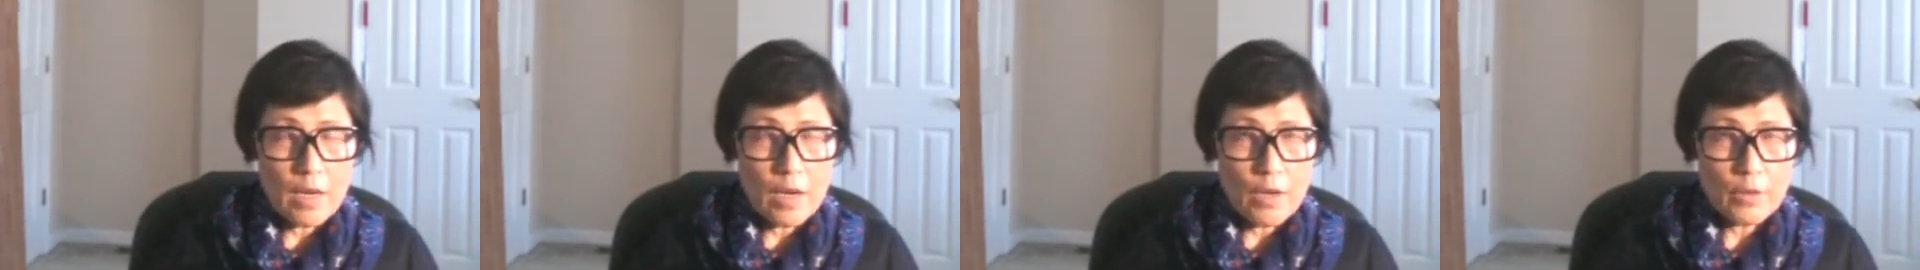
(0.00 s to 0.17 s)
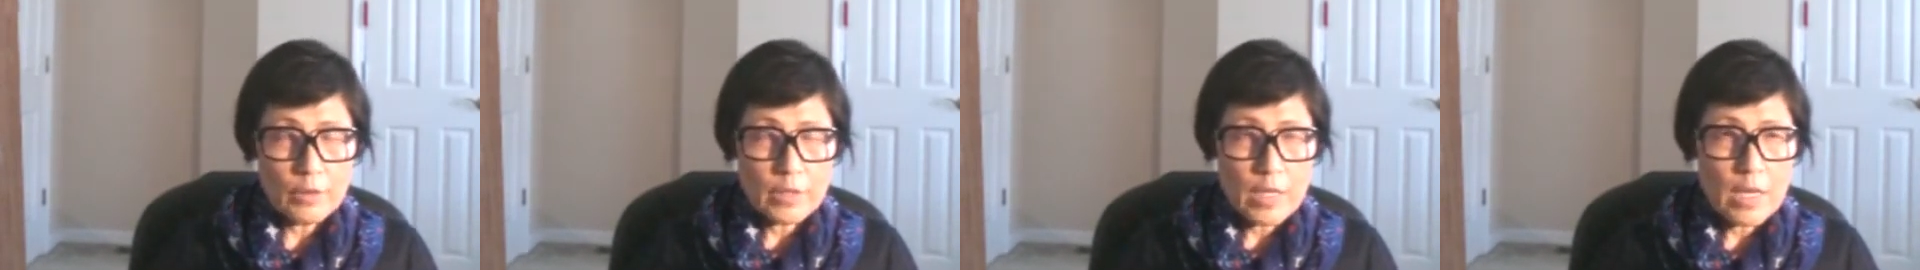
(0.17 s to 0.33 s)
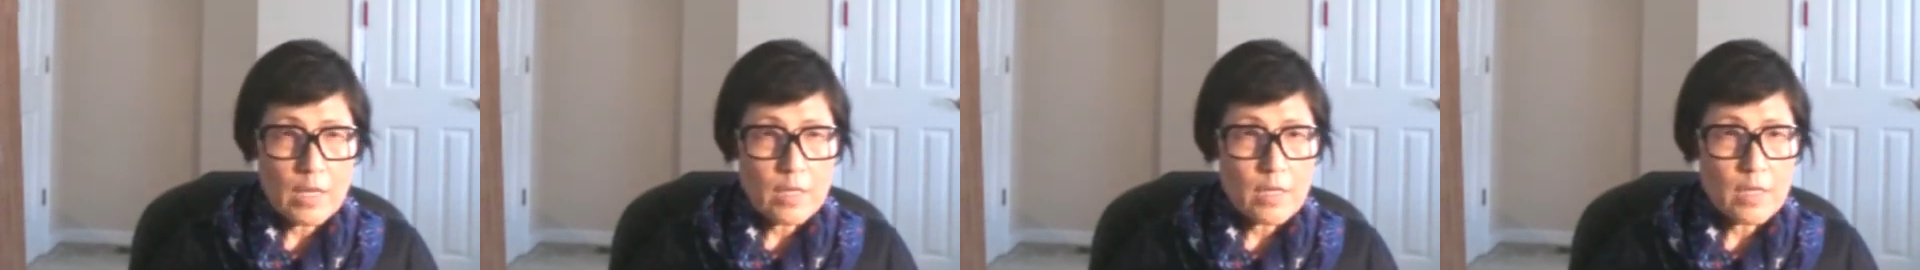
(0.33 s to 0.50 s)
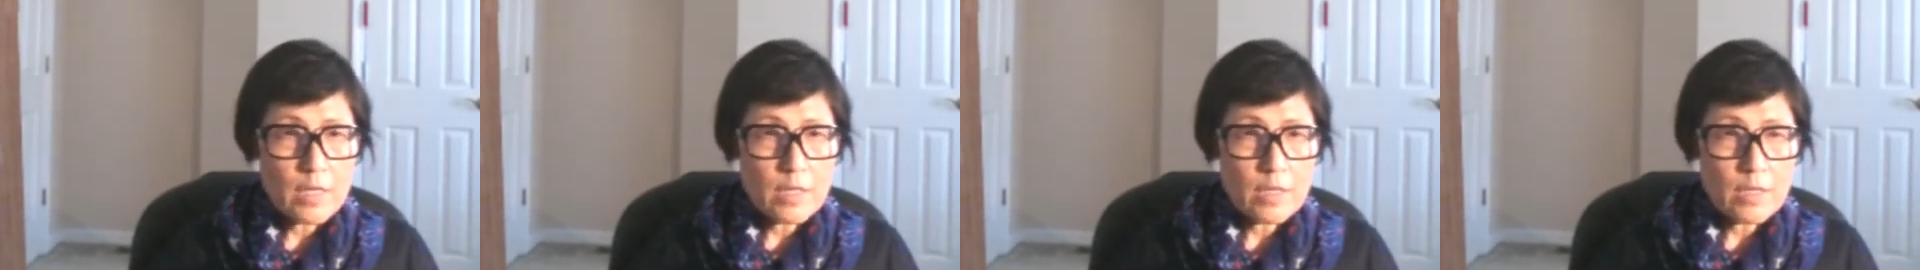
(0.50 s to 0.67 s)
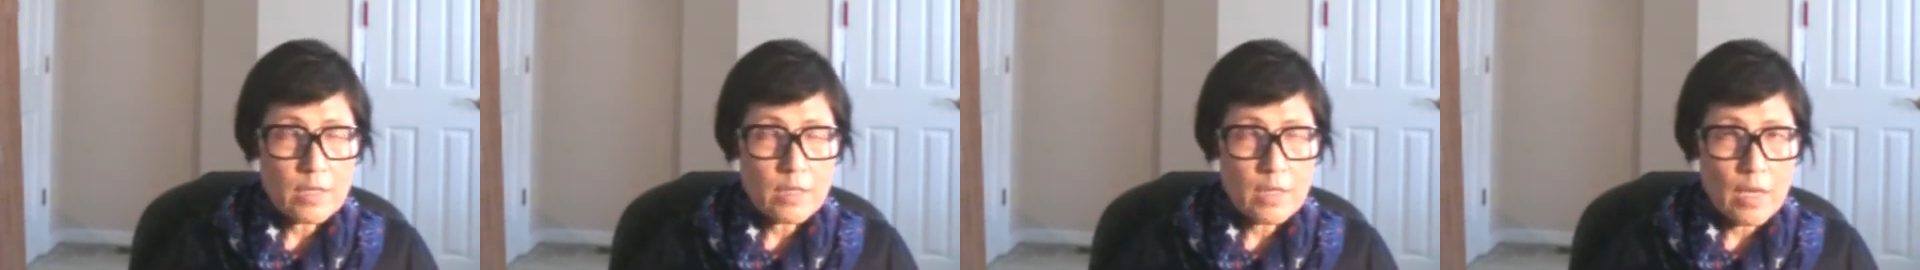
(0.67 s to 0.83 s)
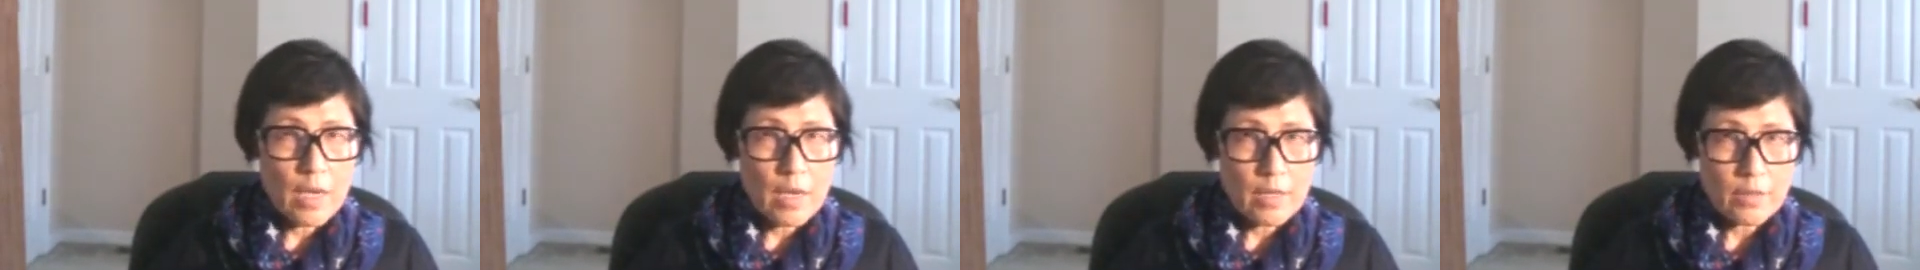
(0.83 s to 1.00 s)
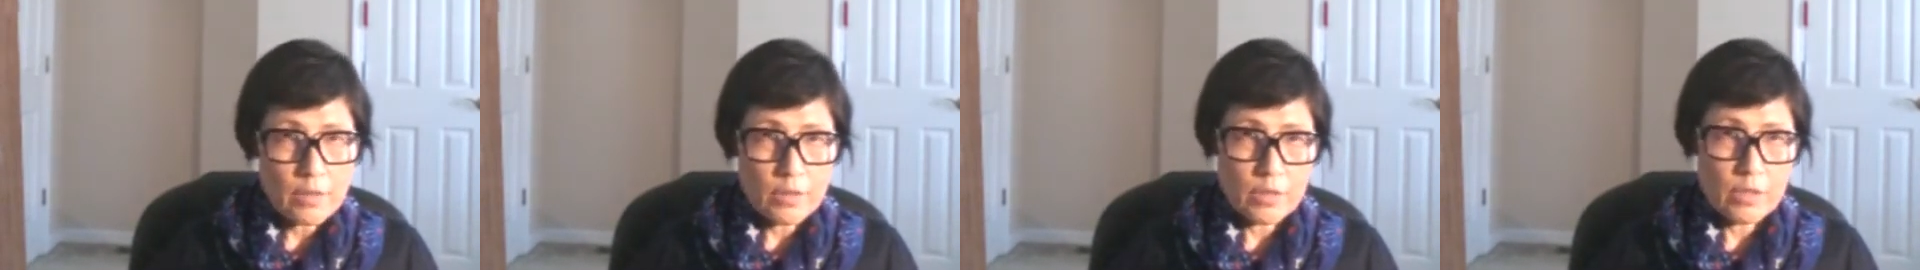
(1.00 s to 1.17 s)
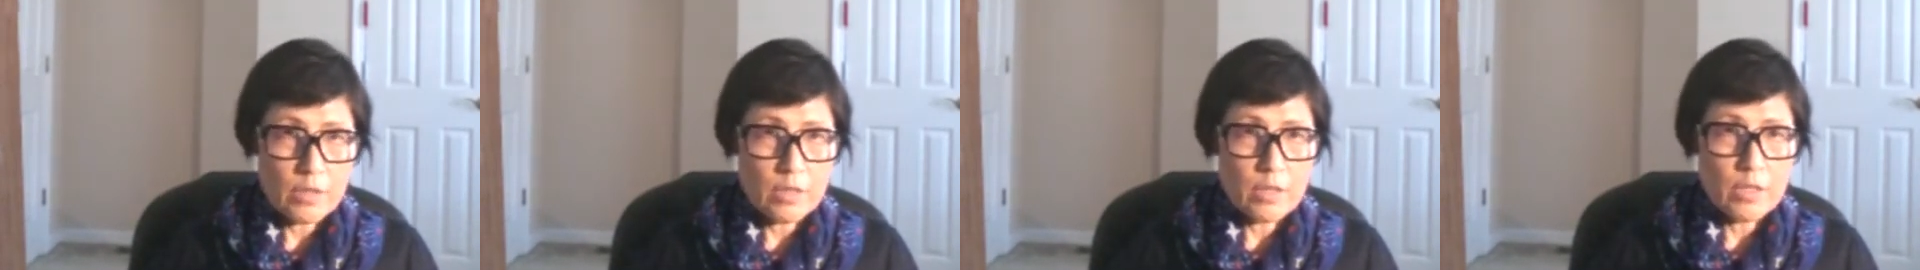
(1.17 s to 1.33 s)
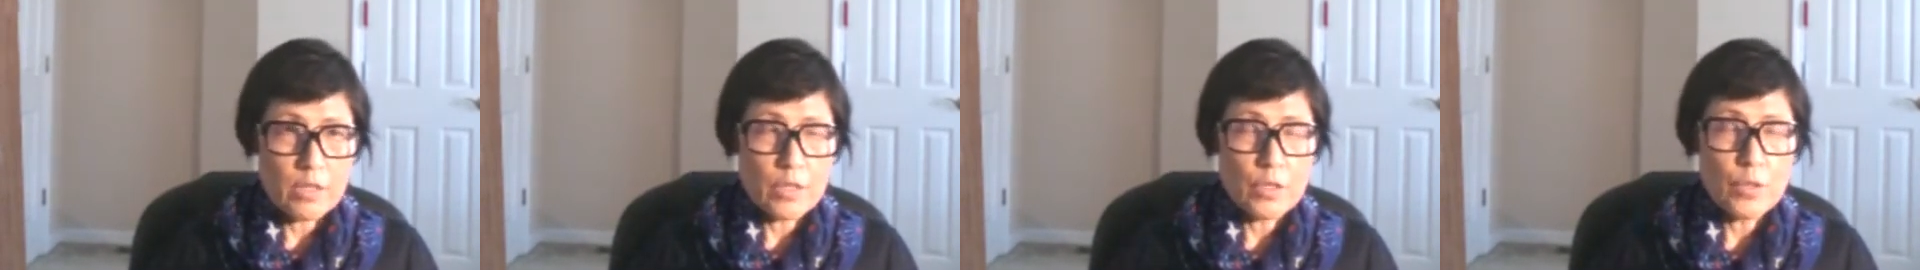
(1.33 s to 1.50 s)
otitis
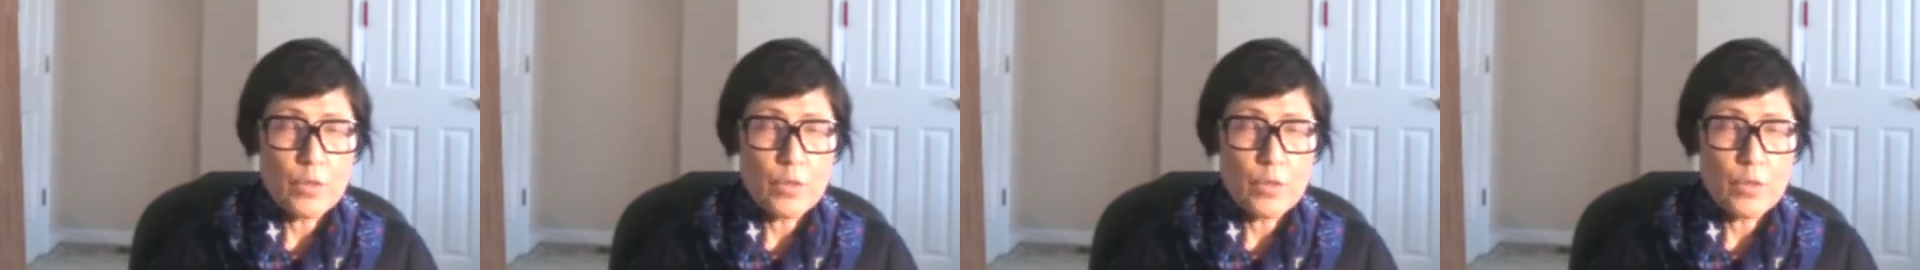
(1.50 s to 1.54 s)
externa,